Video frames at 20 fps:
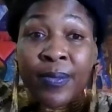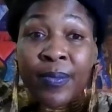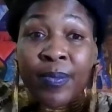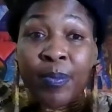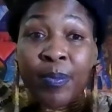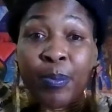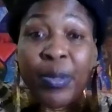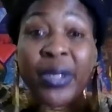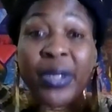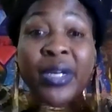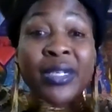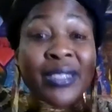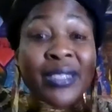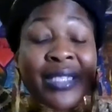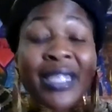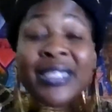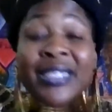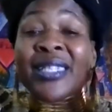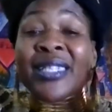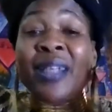Because
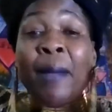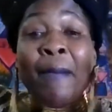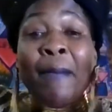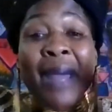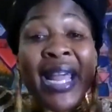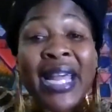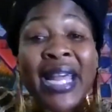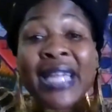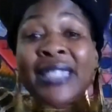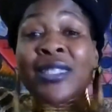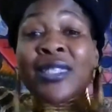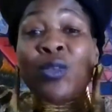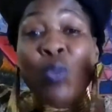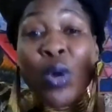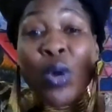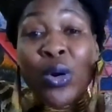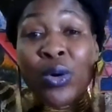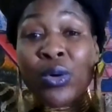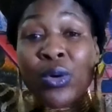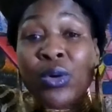this is a man's
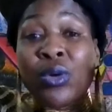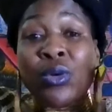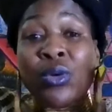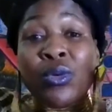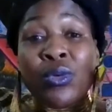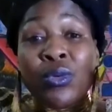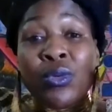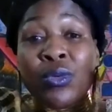world.